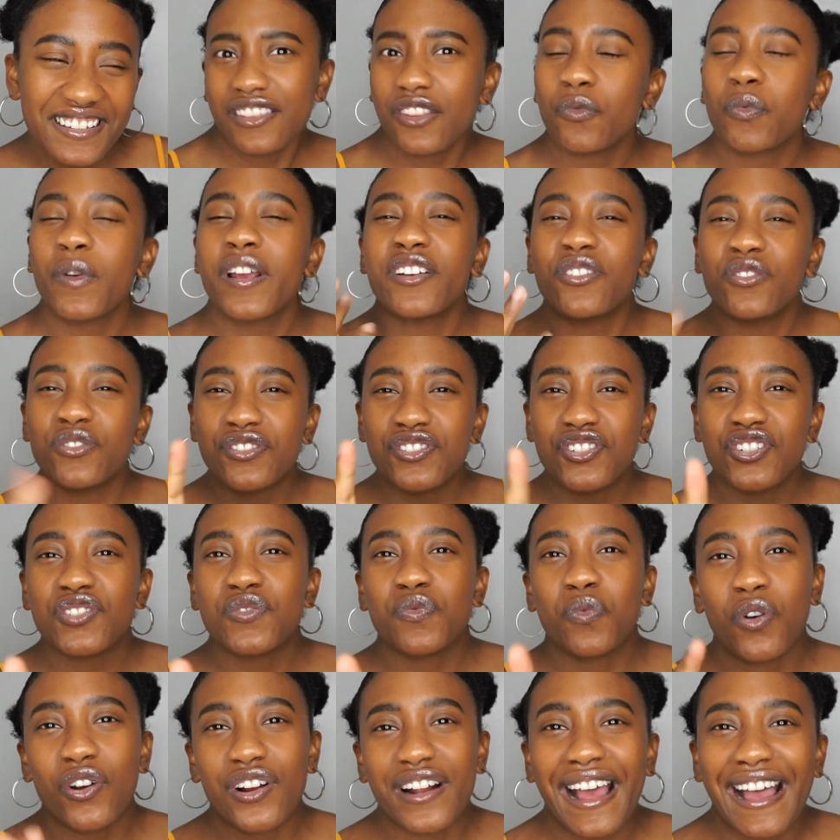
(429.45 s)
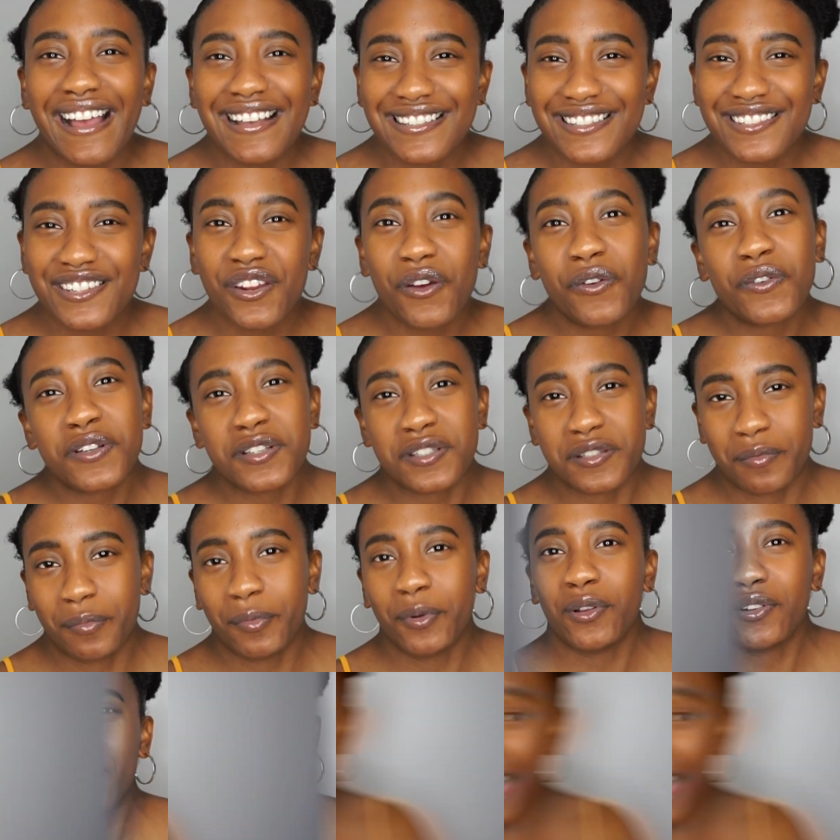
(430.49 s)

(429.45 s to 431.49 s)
The wrinkles just weren't as noticeable.